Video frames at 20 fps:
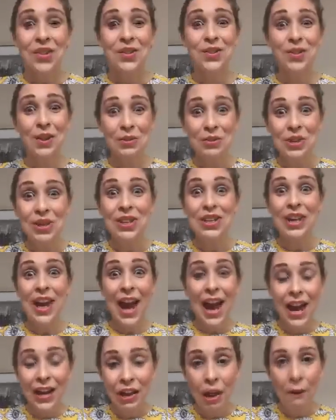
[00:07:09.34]
So
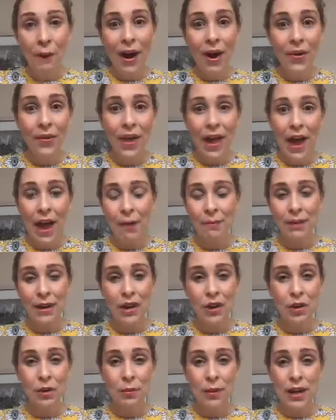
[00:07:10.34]
yeah, go out there,
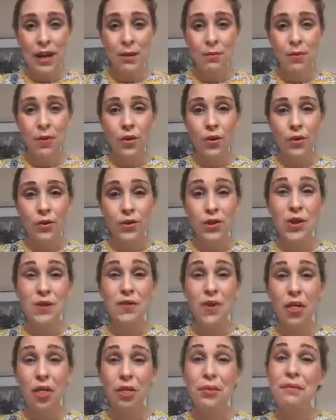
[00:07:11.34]
meet new people. So you've
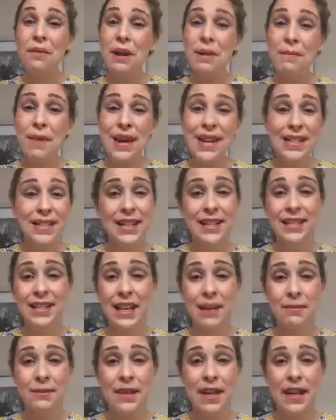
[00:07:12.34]
got three amazing
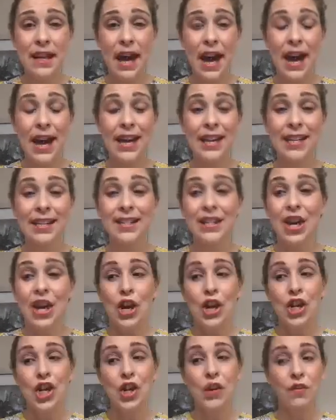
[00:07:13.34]
tips there, guys.
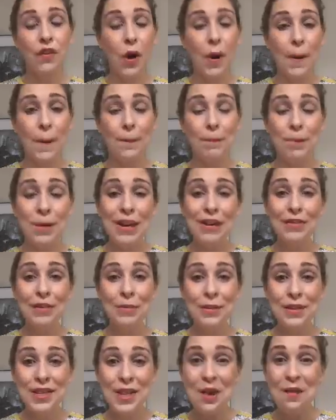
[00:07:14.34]
You've got beef
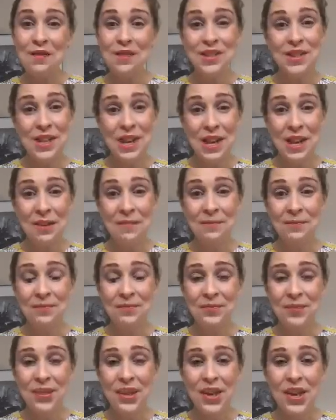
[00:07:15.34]
up your self-esteem,
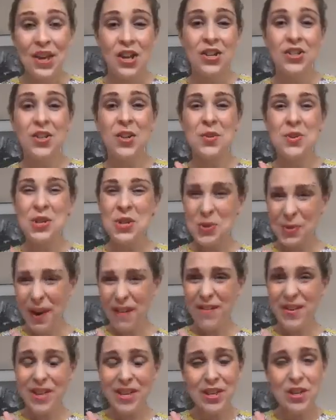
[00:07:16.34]
so do
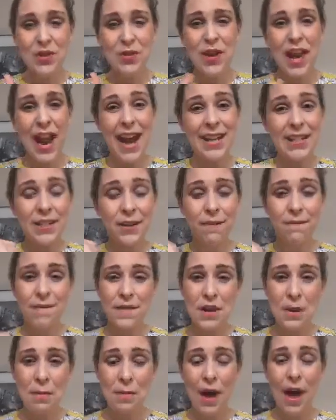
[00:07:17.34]
everything you can to
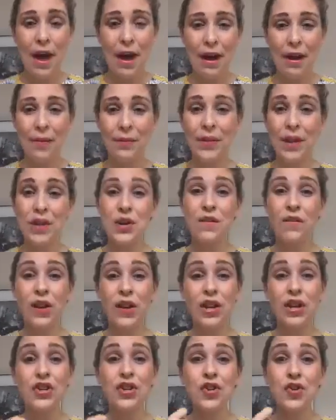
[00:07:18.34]
feel better. Then you've got
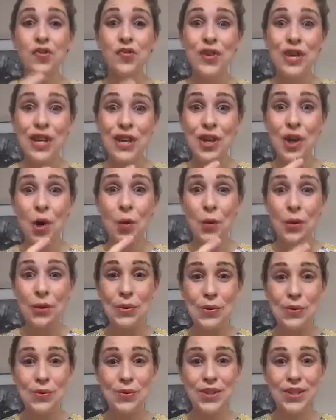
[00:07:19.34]
to treat your
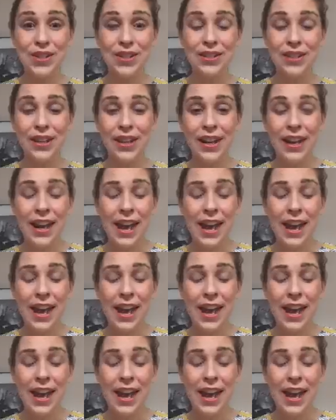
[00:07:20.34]
wounds.